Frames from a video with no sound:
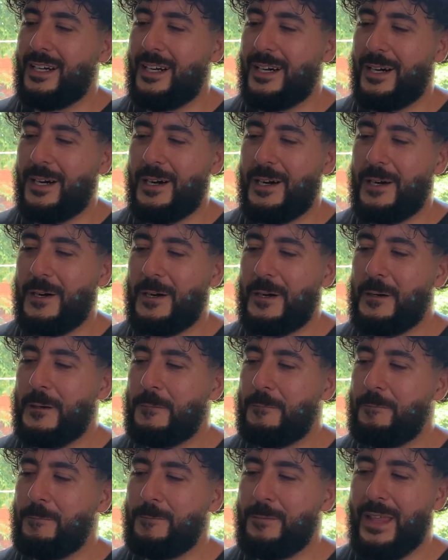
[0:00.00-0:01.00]

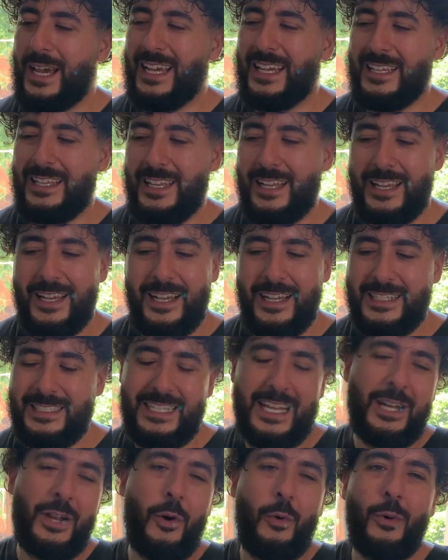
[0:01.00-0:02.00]

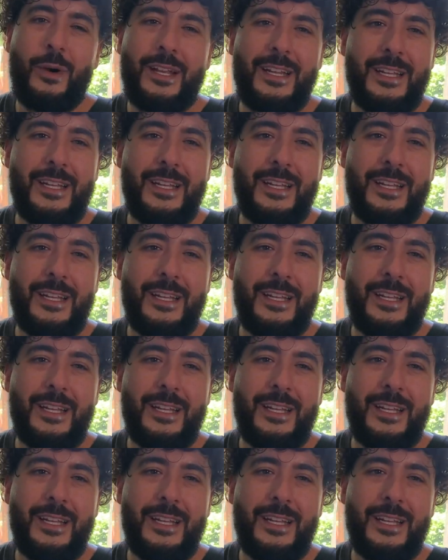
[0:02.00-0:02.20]
I know what